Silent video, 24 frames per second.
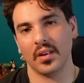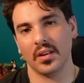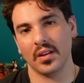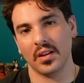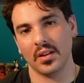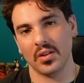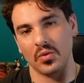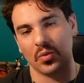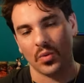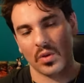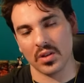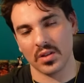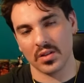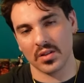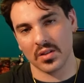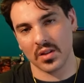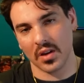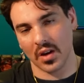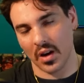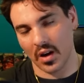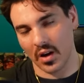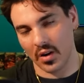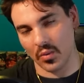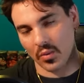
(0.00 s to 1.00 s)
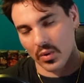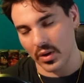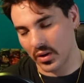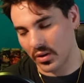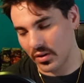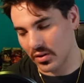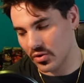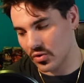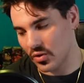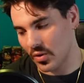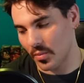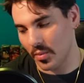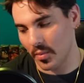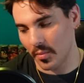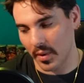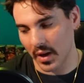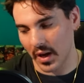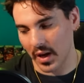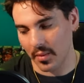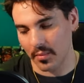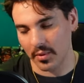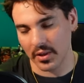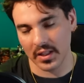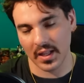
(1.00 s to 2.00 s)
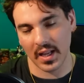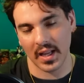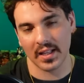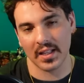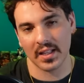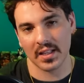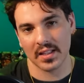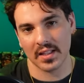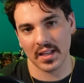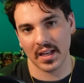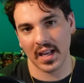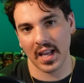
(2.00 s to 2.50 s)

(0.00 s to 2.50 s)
This was our weekly Shrippum. I am a dentist.